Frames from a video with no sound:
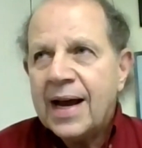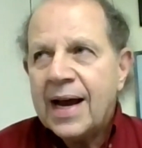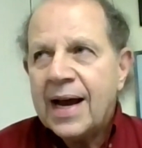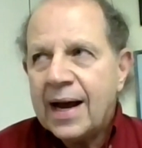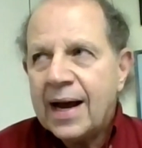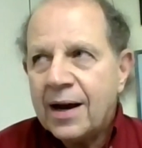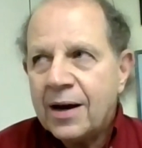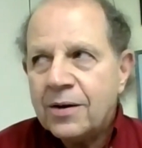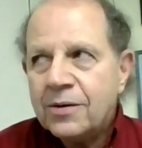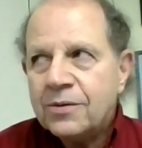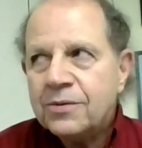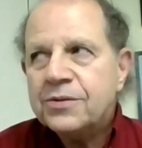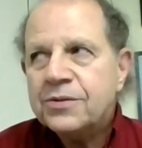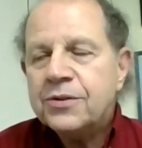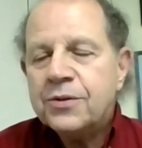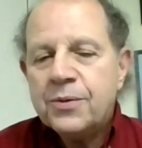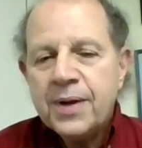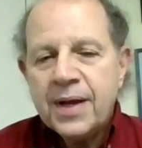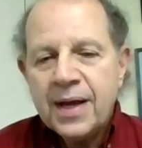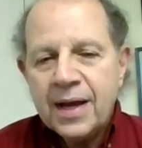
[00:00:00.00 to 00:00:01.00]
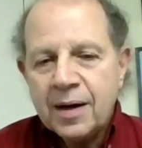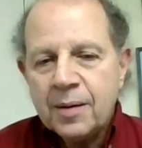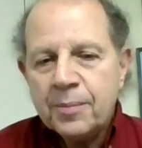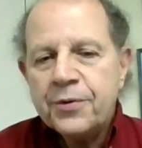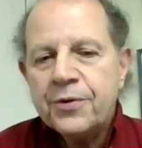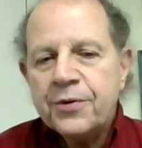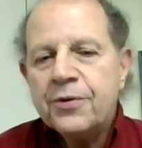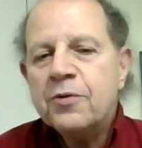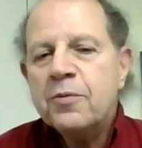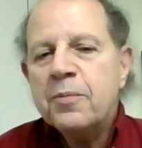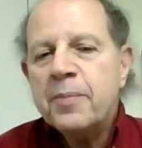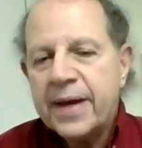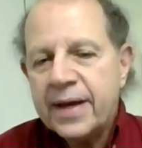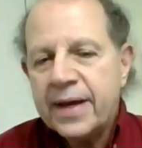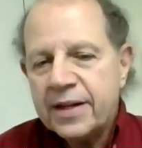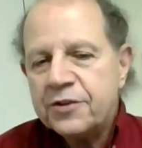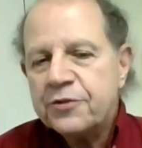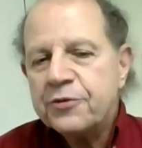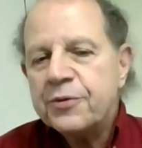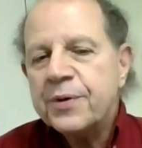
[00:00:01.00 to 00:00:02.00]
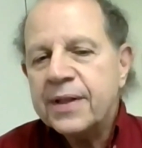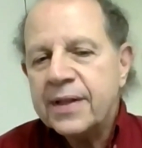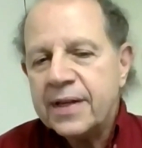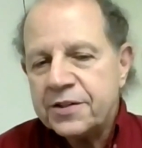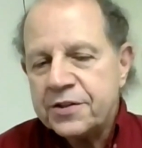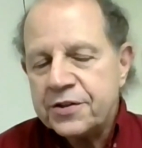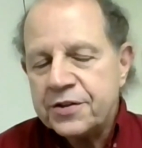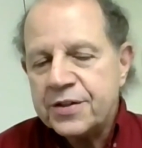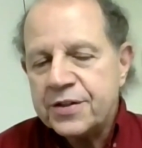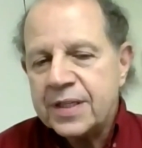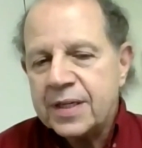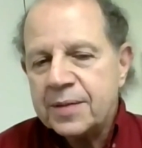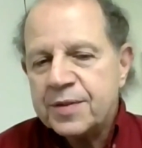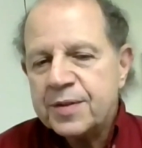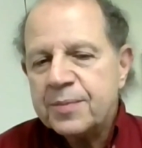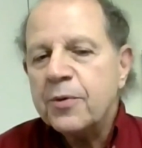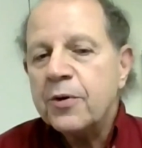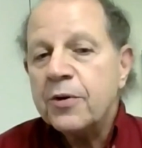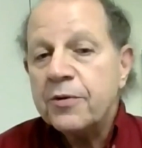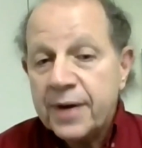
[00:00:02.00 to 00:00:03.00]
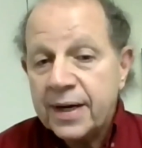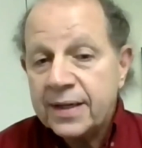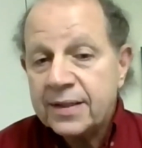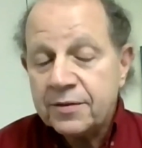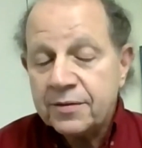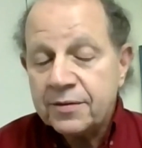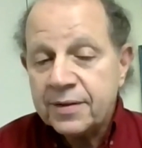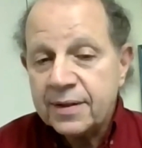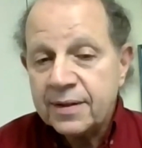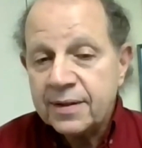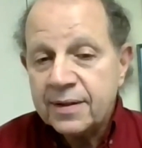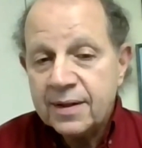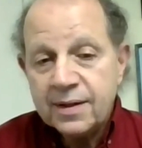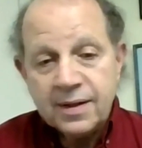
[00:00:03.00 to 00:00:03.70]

how to help you manage relationships more effectively,